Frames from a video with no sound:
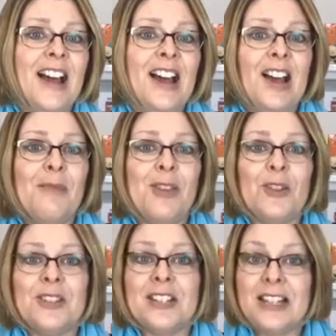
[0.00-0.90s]

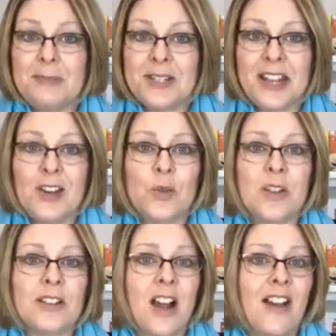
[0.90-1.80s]
their sleep
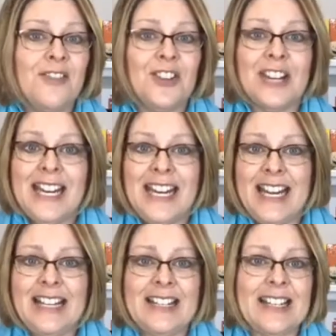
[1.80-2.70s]
schedule is off, their
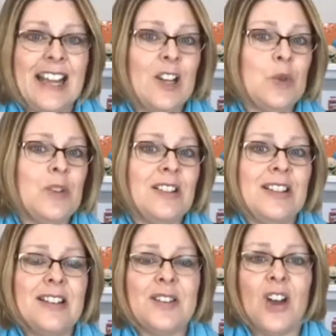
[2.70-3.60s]
eating schedule
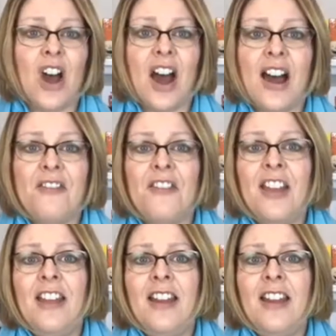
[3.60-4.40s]
is off.